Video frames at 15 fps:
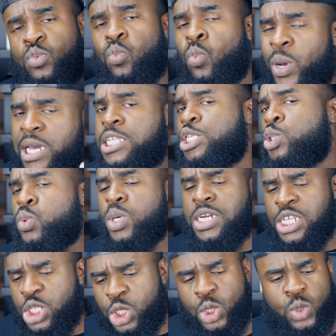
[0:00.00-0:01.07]
week
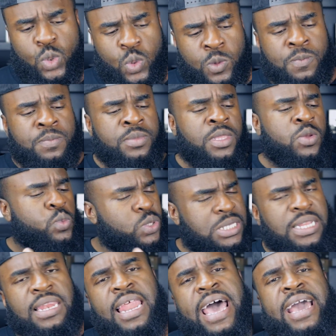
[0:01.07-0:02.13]
22
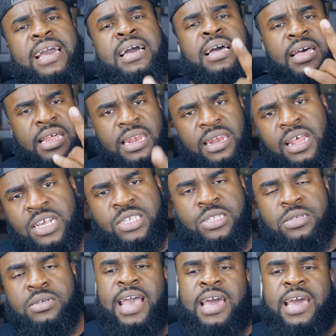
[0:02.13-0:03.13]
was lack luster.